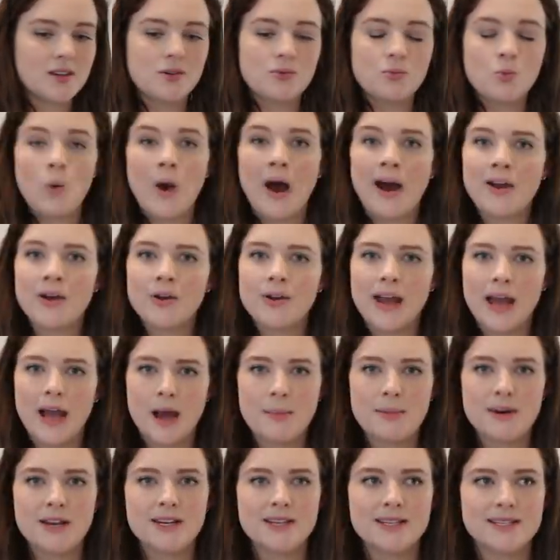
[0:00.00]
wild how
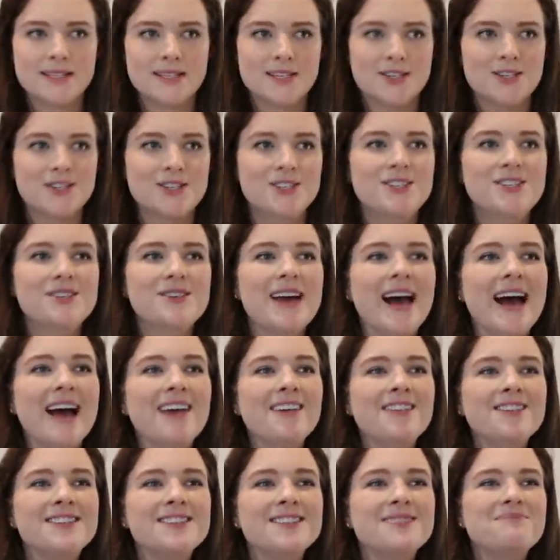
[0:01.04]
many decisions you
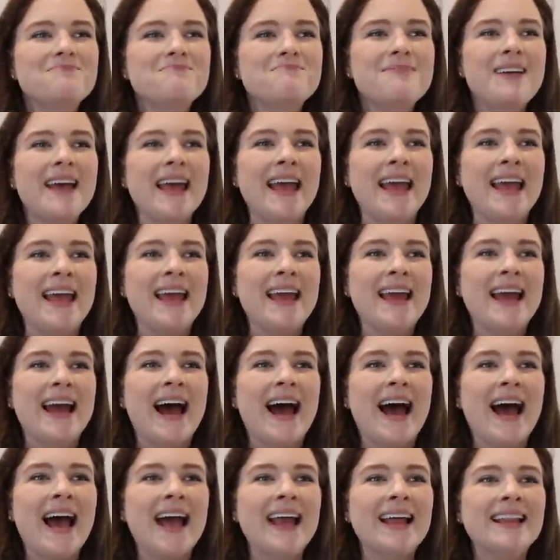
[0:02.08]
have to make.
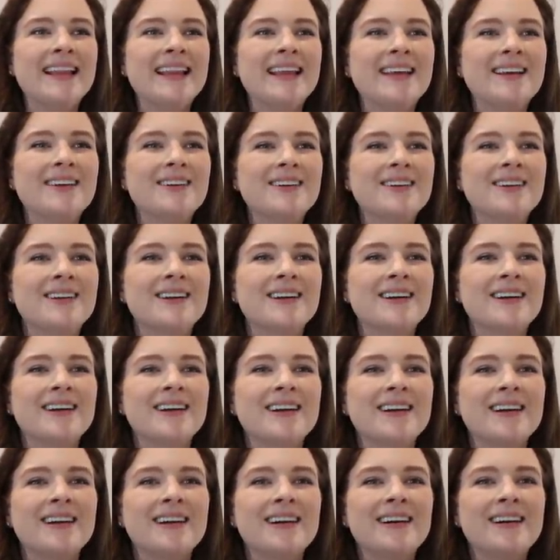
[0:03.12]
Hi, little
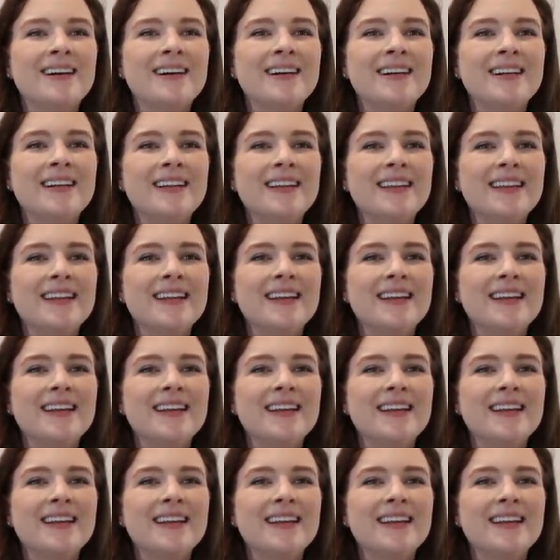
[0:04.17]
girl.